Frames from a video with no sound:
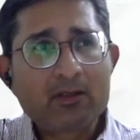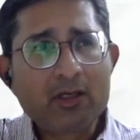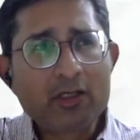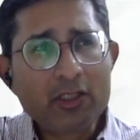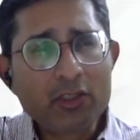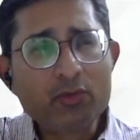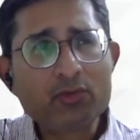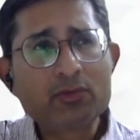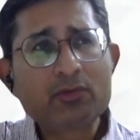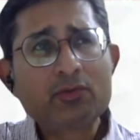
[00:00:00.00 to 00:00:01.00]

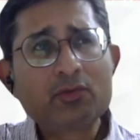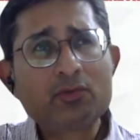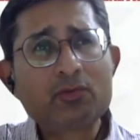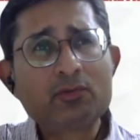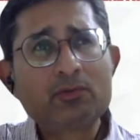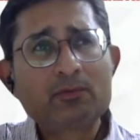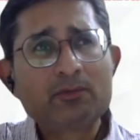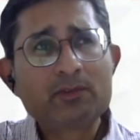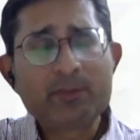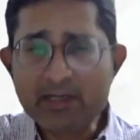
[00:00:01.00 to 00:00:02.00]
Continue to
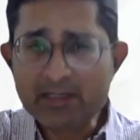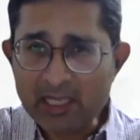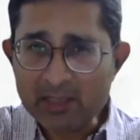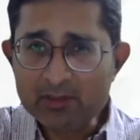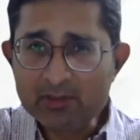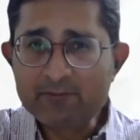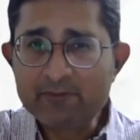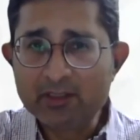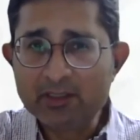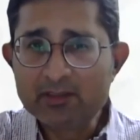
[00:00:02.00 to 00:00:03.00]
spend time in
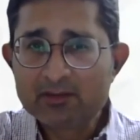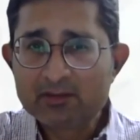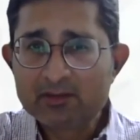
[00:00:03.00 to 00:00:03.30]
field,